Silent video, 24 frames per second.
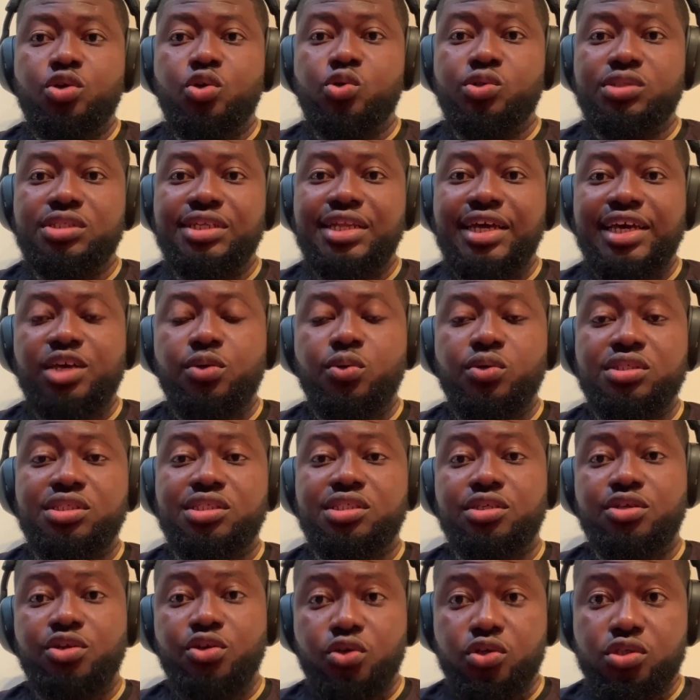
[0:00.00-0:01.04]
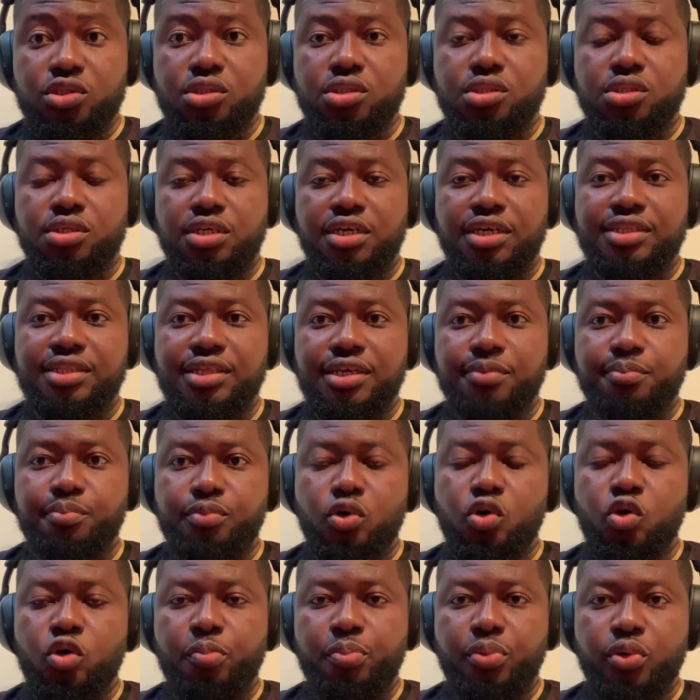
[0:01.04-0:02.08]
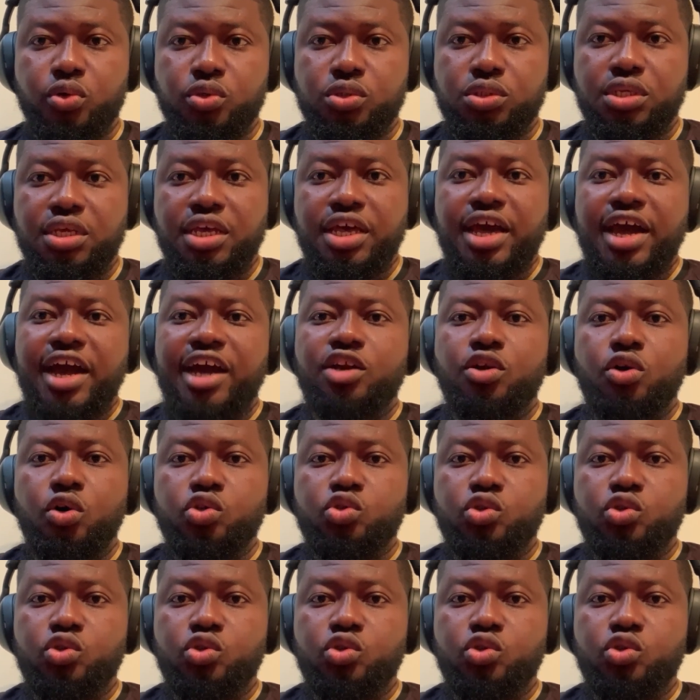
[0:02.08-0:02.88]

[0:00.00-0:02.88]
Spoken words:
And you could see that he was serious in the goalpost.